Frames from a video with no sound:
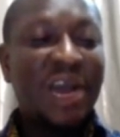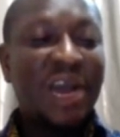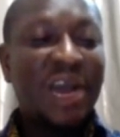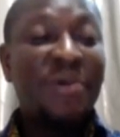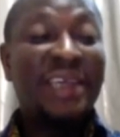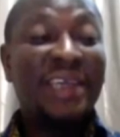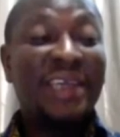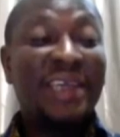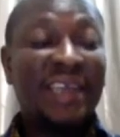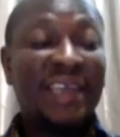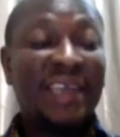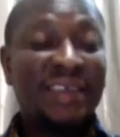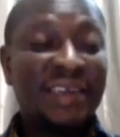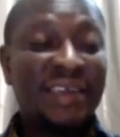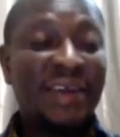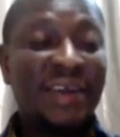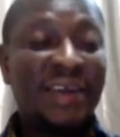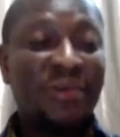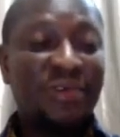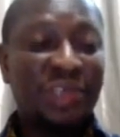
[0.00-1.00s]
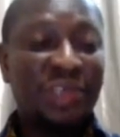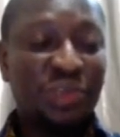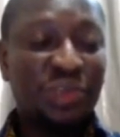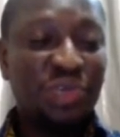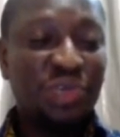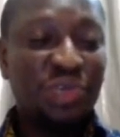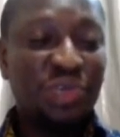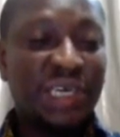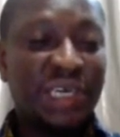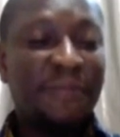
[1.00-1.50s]
we are assessing the
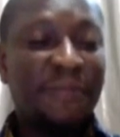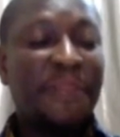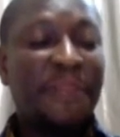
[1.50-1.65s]
constitution.